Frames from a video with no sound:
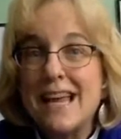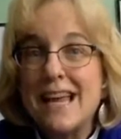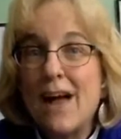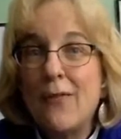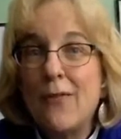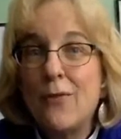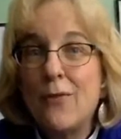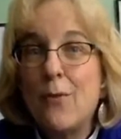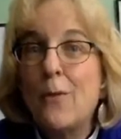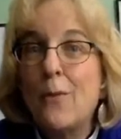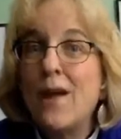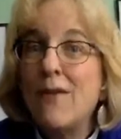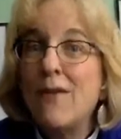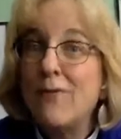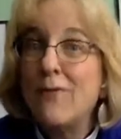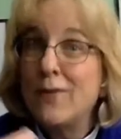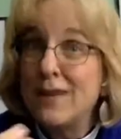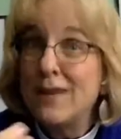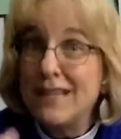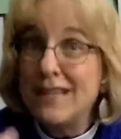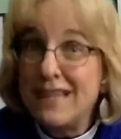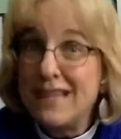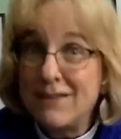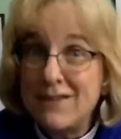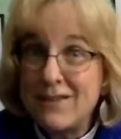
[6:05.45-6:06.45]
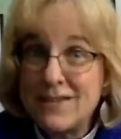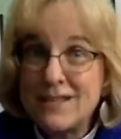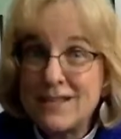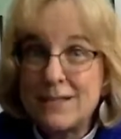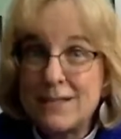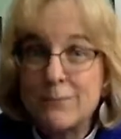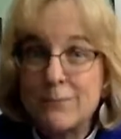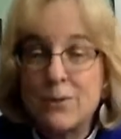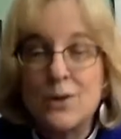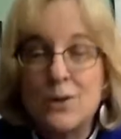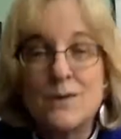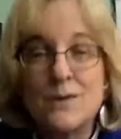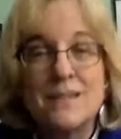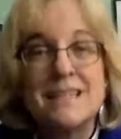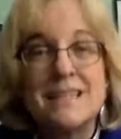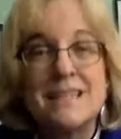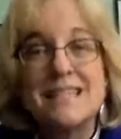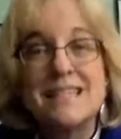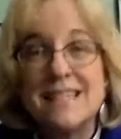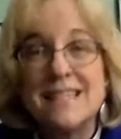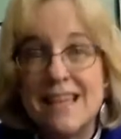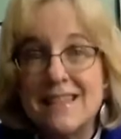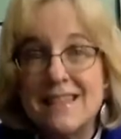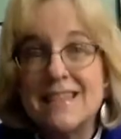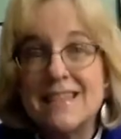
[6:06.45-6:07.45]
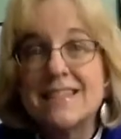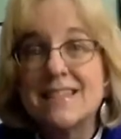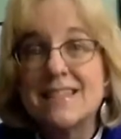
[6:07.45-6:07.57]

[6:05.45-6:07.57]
take out the wafer and give it to the person and say,